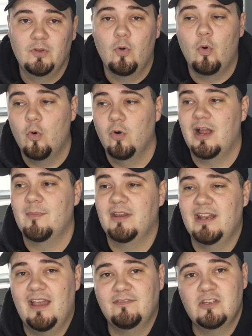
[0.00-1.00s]
or I'm
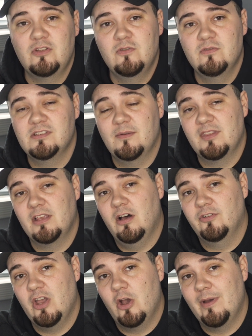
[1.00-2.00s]
going to have to use something
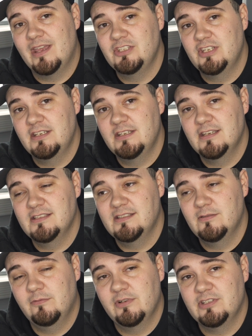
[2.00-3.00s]
called OA
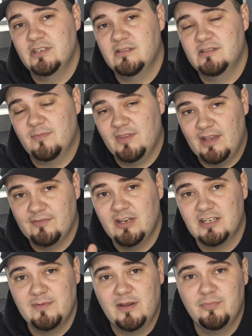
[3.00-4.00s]
Genius, which is something I've
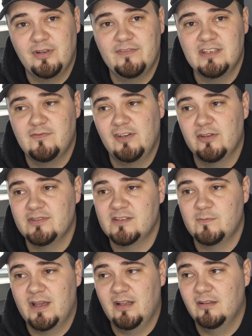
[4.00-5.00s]
talked about in previous videos
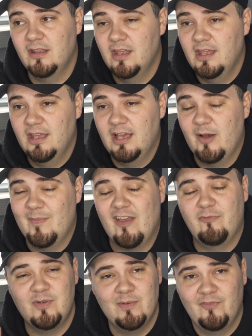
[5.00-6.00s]
as well.
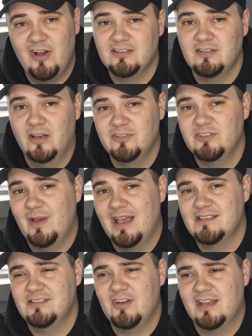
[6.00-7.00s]
FB and Fox also
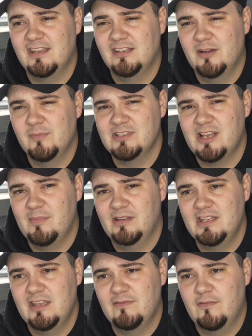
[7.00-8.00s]
has tracking numbers, I
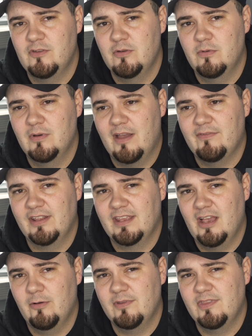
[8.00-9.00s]
believe, if you have an
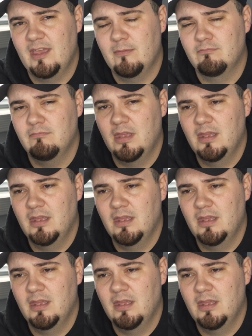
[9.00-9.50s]
account with them.